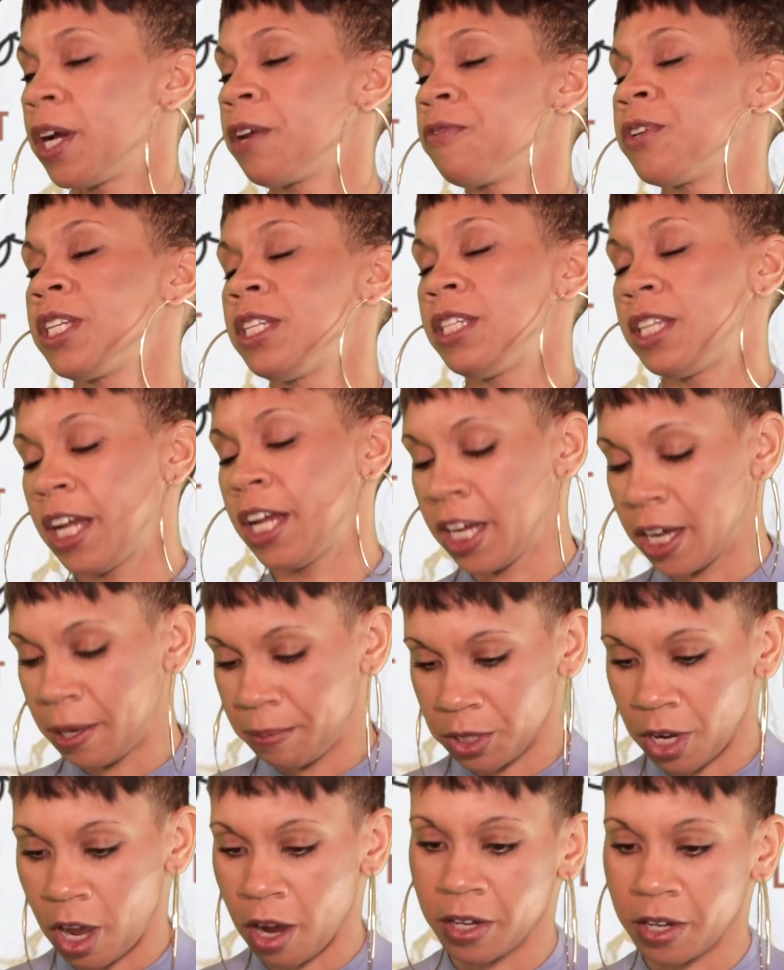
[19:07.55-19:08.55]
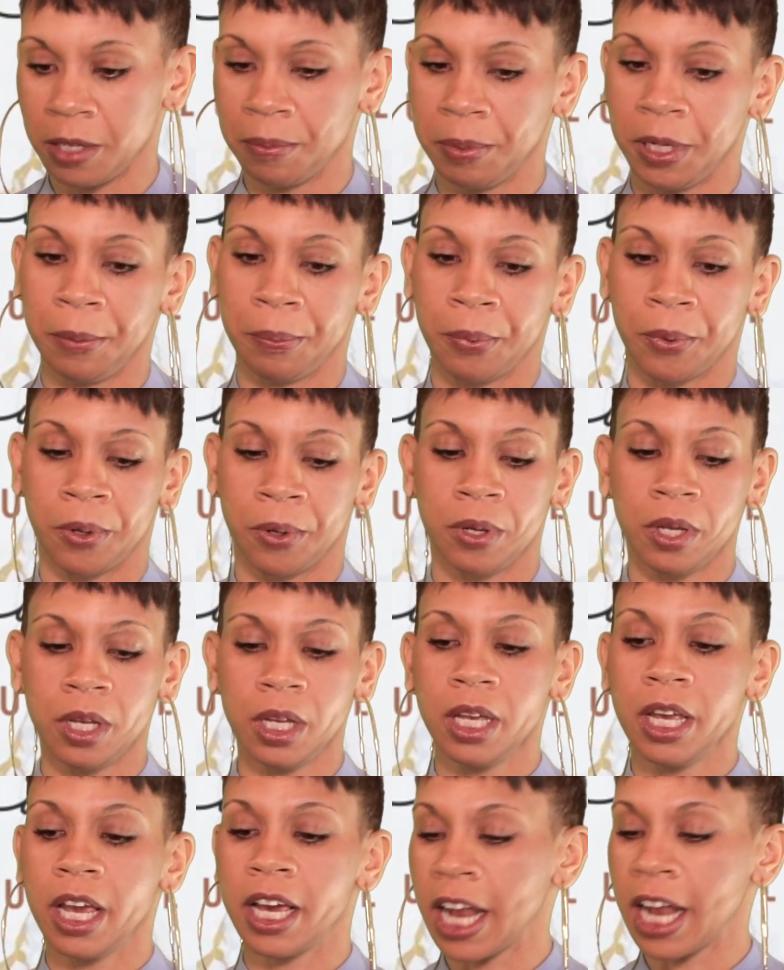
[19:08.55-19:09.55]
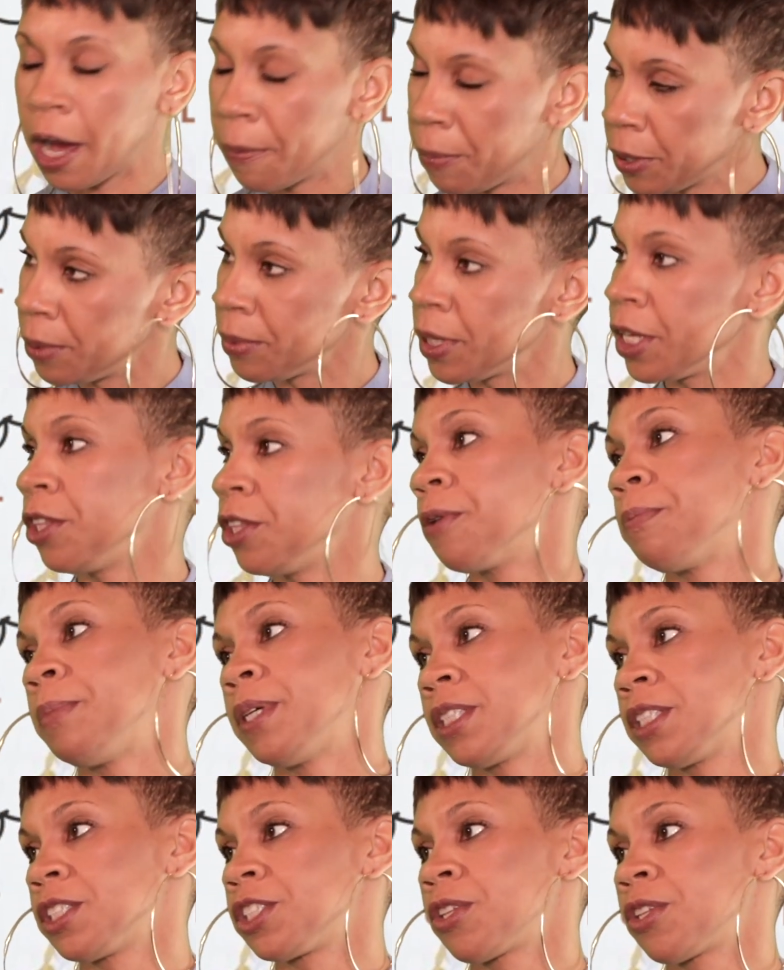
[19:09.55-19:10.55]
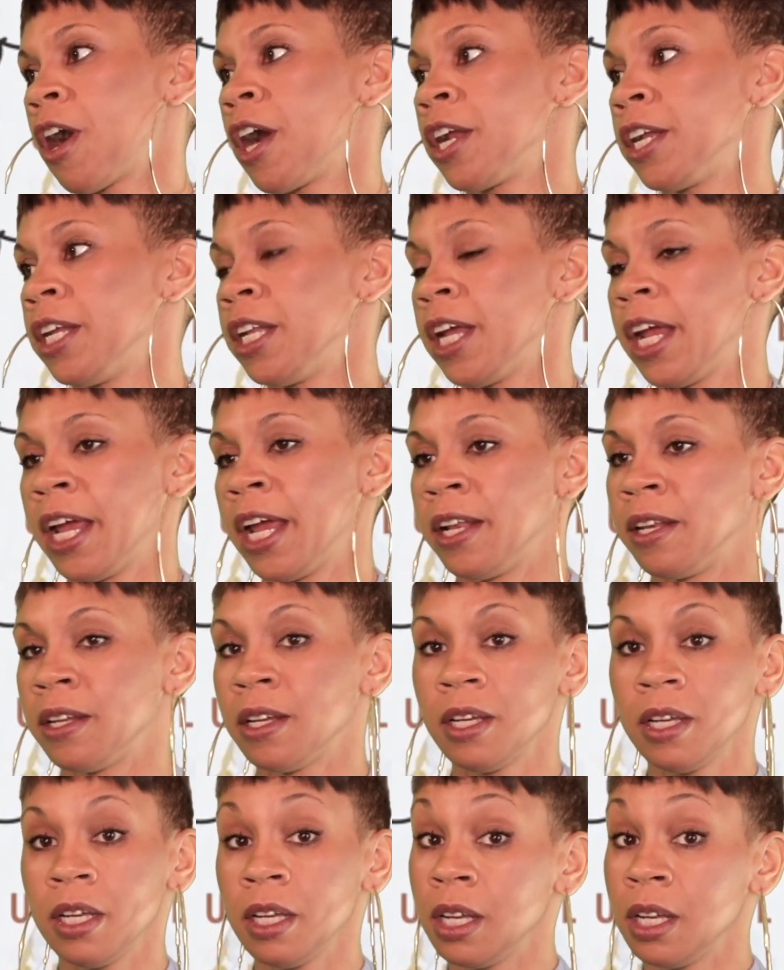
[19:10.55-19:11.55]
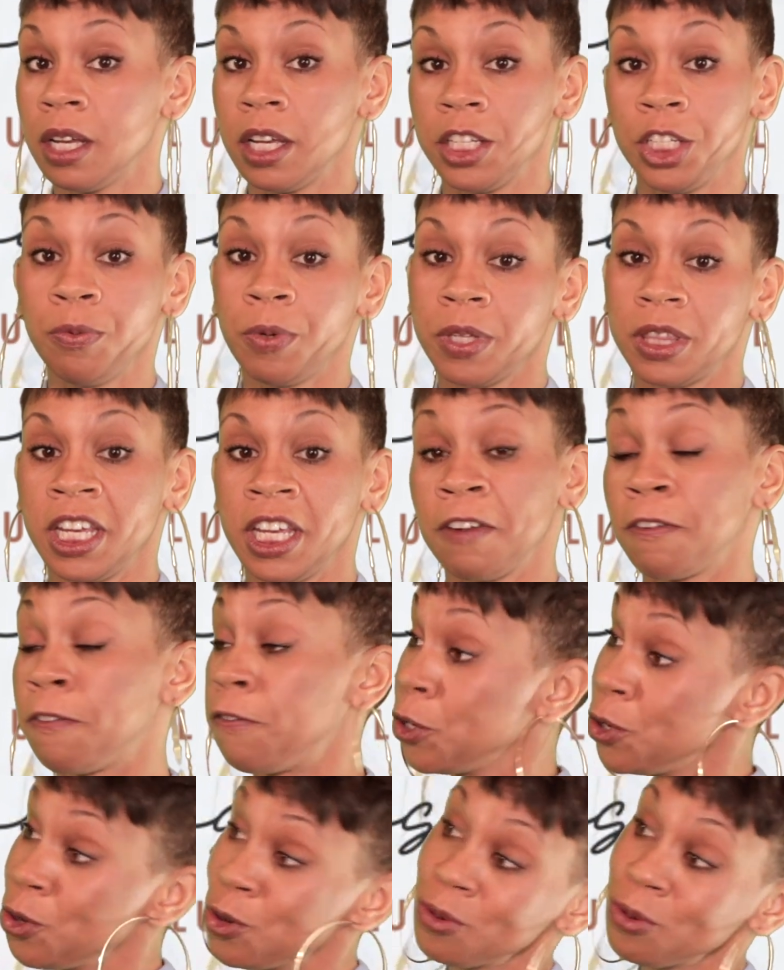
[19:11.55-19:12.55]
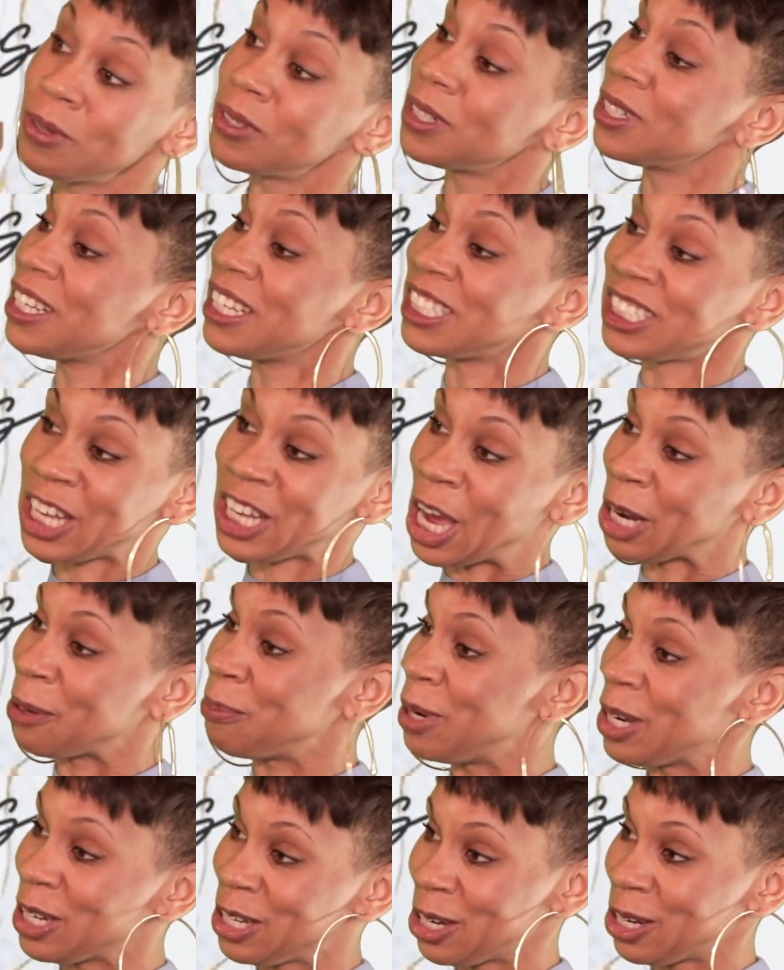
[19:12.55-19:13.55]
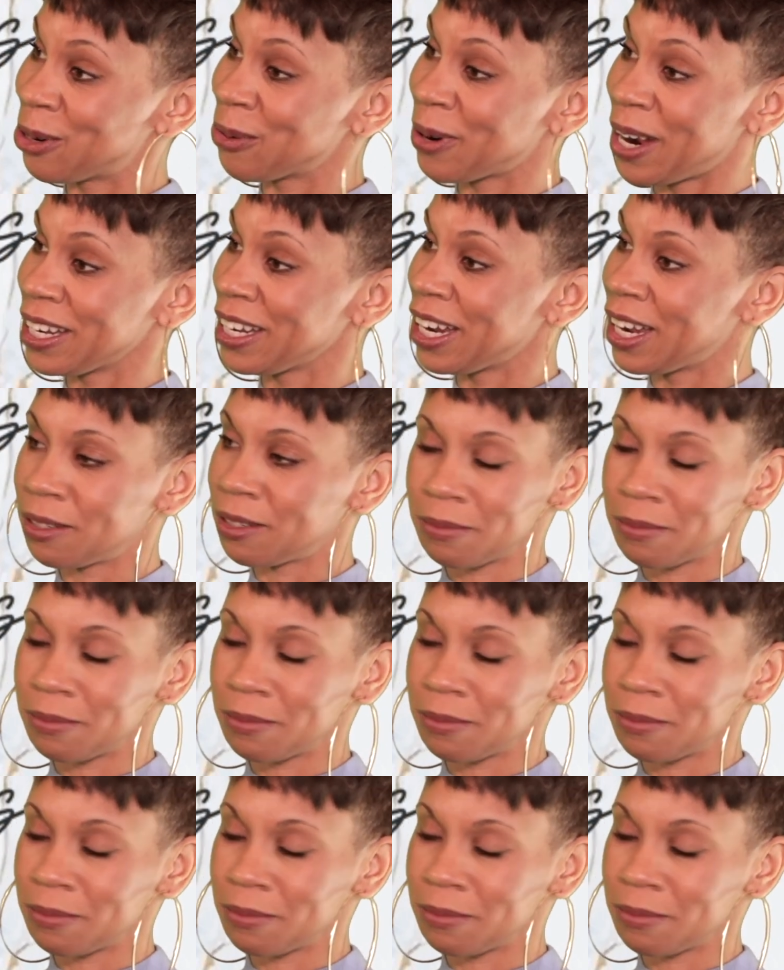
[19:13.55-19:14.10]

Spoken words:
Every day I'm talking to people and helping them get their business started. And you would think food is not a big deal right now.